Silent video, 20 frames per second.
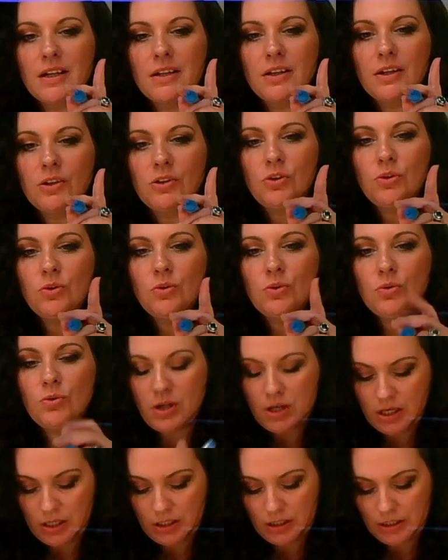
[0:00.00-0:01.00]

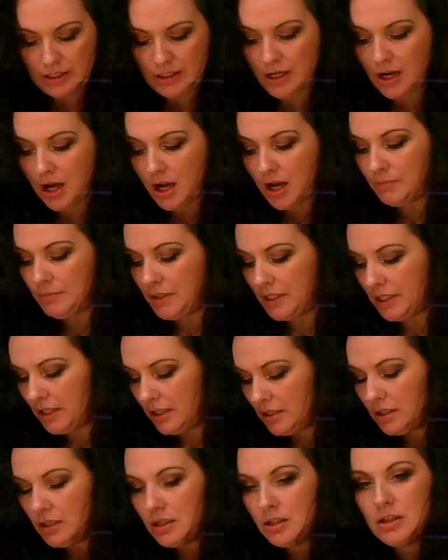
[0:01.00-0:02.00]
you cannot
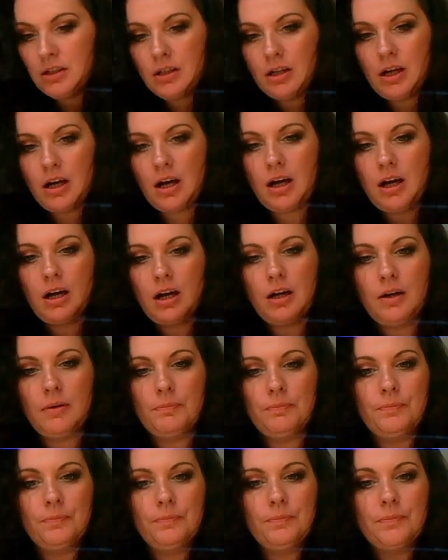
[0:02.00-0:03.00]
be,
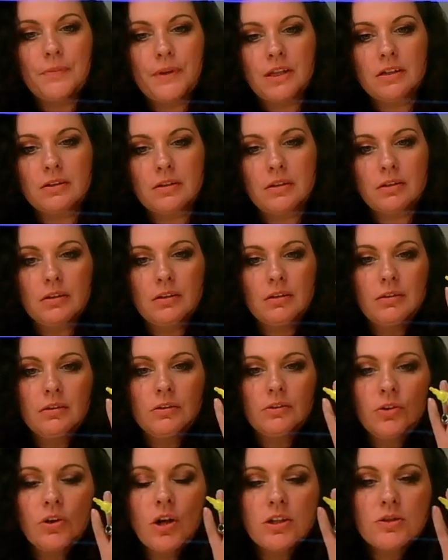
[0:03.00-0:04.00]
you're
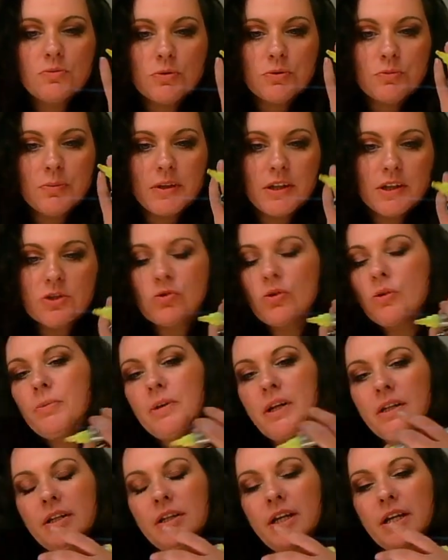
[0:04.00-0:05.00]
not supposed to be
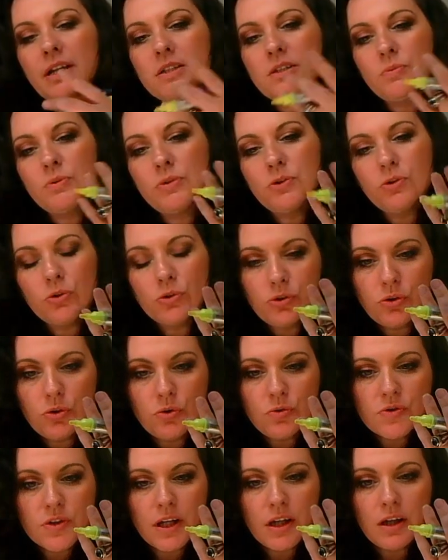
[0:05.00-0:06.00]
discriminated against when you're
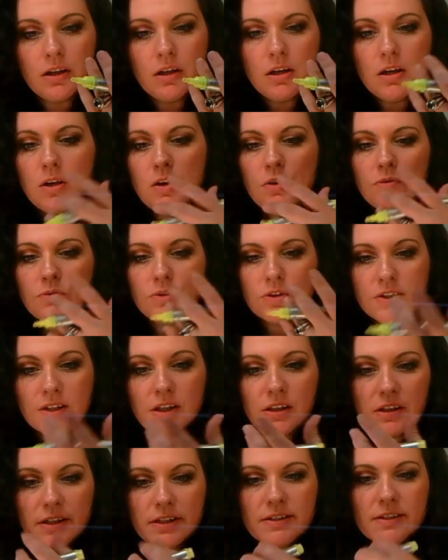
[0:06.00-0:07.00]
using
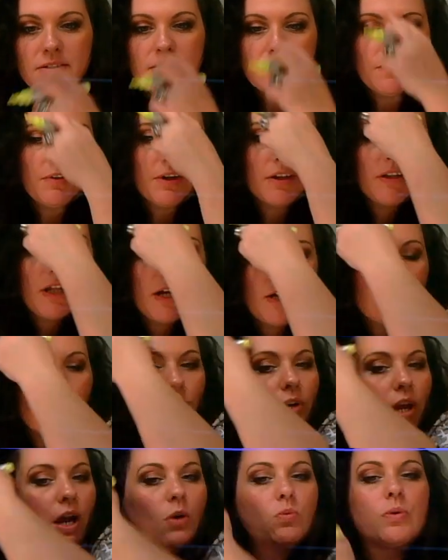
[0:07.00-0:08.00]
facilities and stuff like that. So
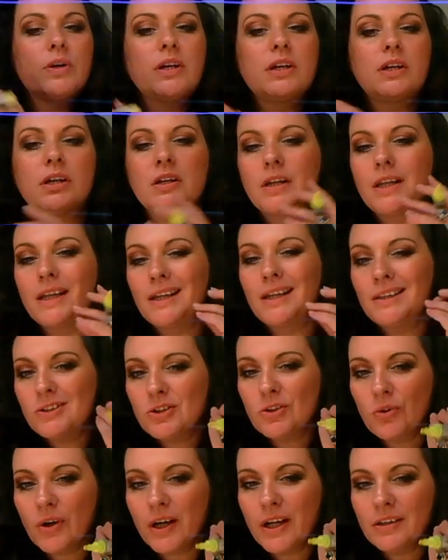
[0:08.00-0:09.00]
now we can
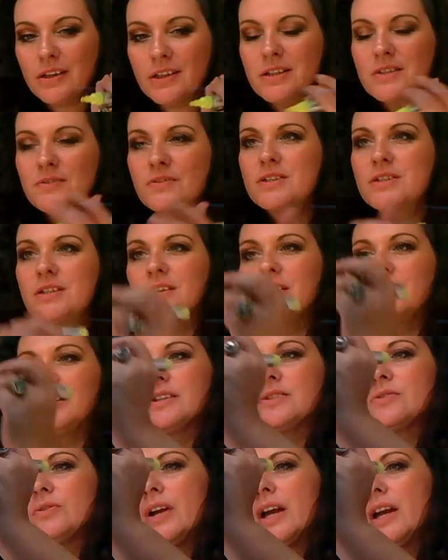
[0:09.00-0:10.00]
integrate these
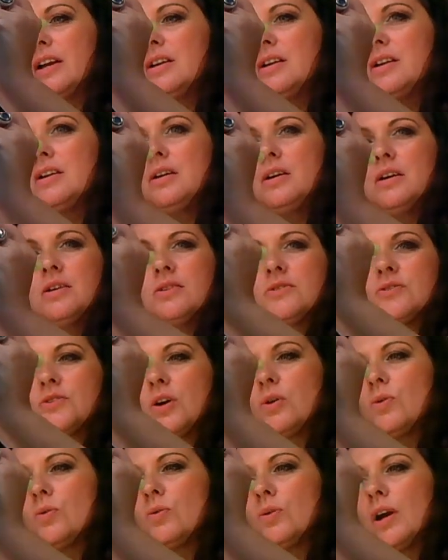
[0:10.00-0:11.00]
facilities, okay?
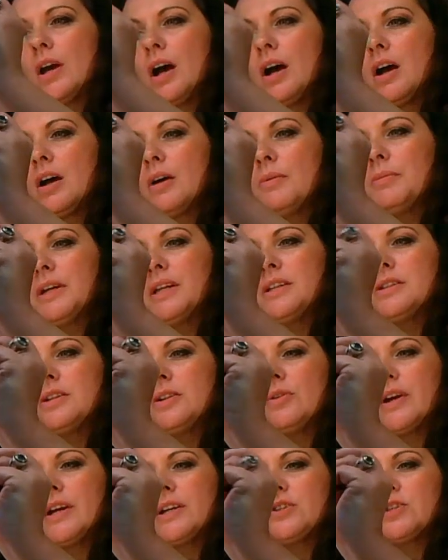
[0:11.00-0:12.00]
So
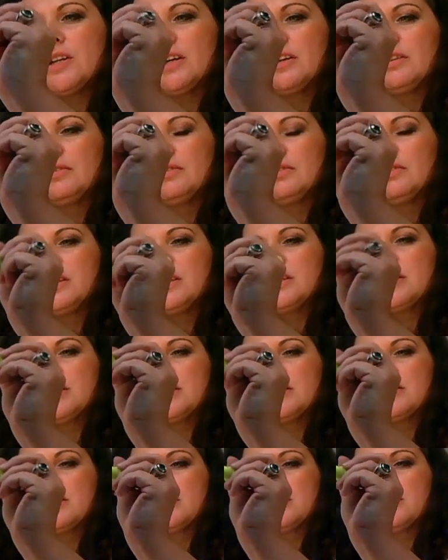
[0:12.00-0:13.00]
integration, this
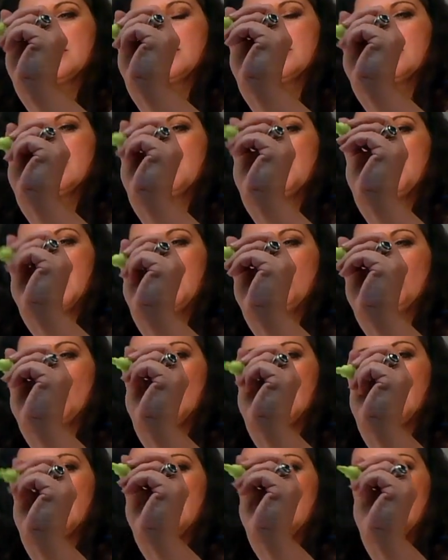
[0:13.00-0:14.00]
is a main
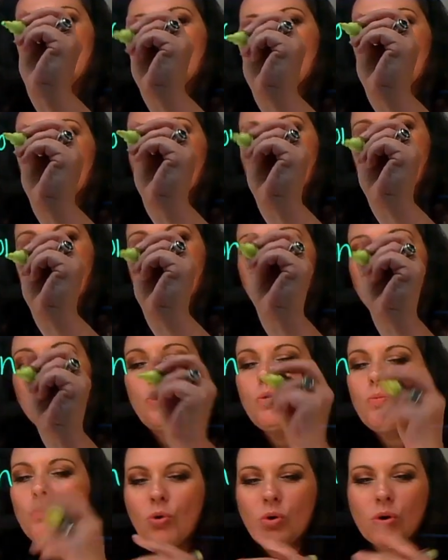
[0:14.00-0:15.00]
one, okay?
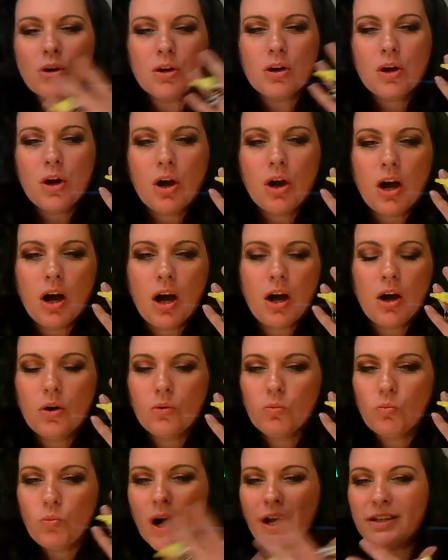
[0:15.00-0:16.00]
No more
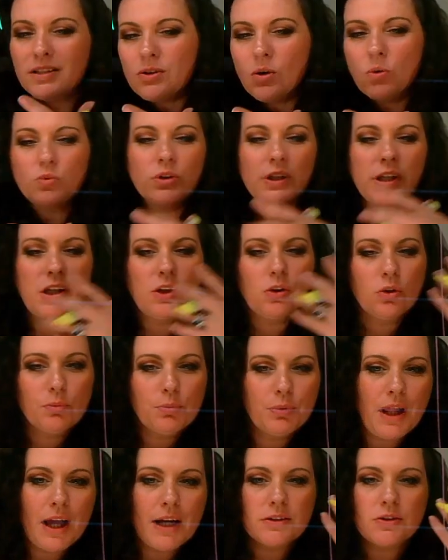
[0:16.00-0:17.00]
whites only or
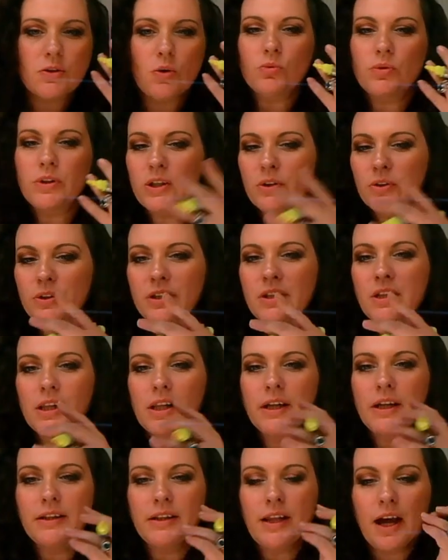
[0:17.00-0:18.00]
blacks only or anything
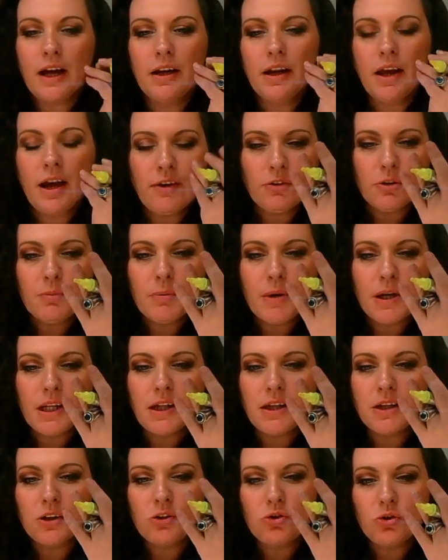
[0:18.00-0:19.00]
like that. Everybody
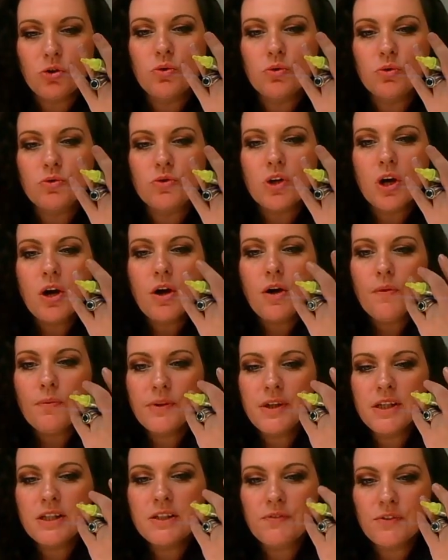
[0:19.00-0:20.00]
can use
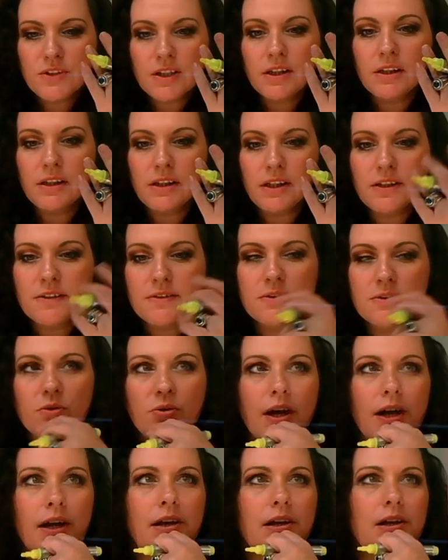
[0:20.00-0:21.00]
these facilities,
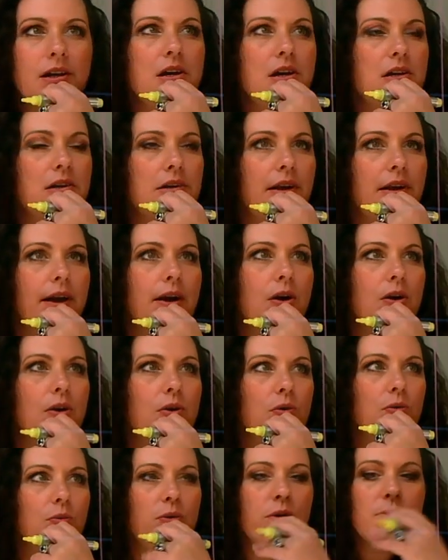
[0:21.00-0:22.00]
okay? Now,
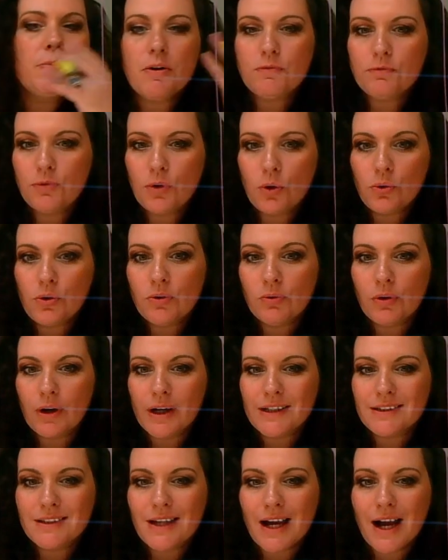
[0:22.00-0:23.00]
what about Voting
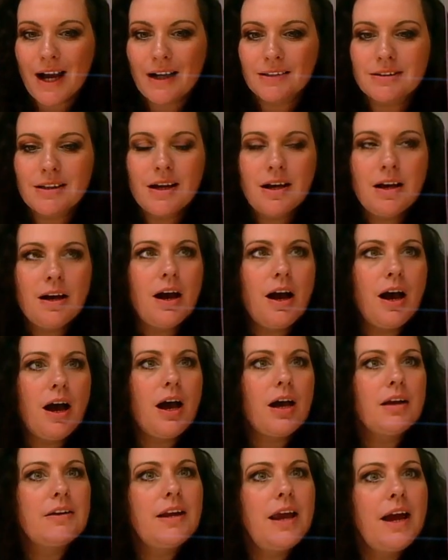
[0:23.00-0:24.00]
Rights Act?
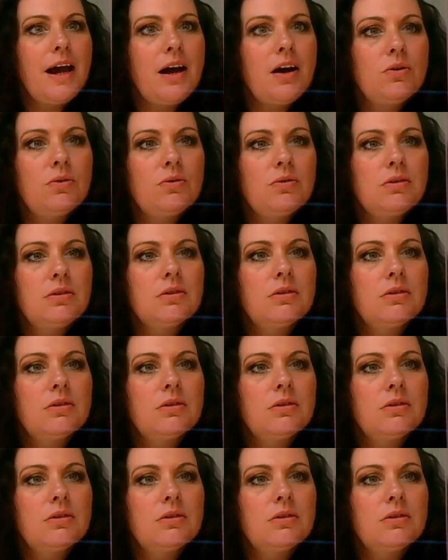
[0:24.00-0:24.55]
Now,